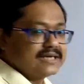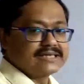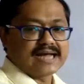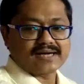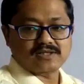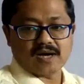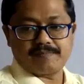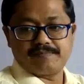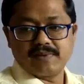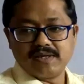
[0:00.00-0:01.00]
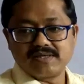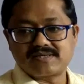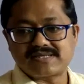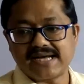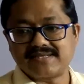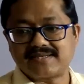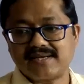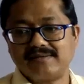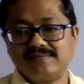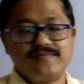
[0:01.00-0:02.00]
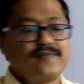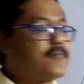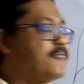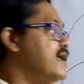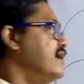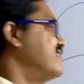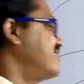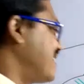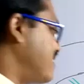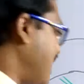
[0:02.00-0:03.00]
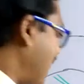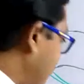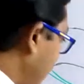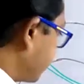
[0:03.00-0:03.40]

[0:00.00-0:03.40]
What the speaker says: Duct of Stensen. The duct of